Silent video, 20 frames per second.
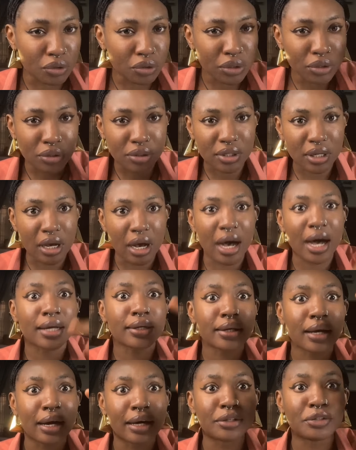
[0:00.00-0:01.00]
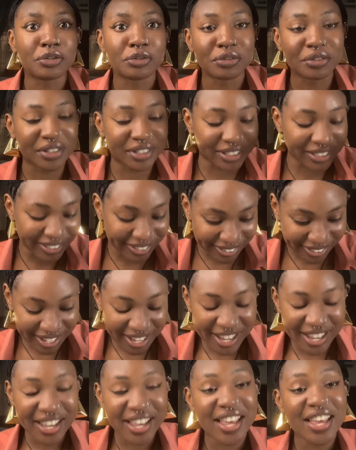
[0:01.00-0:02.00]
I was going to say hard handle.
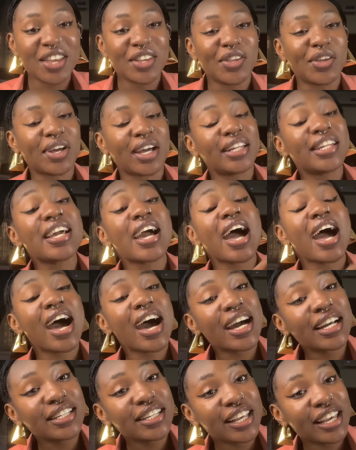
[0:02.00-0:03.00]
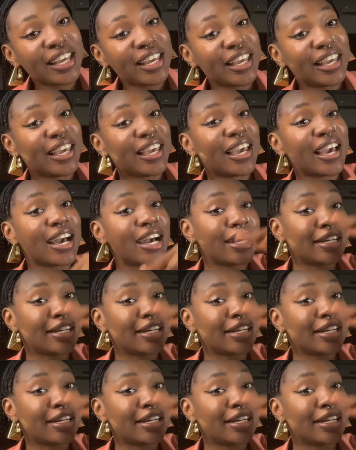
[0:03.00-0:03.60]
You can add a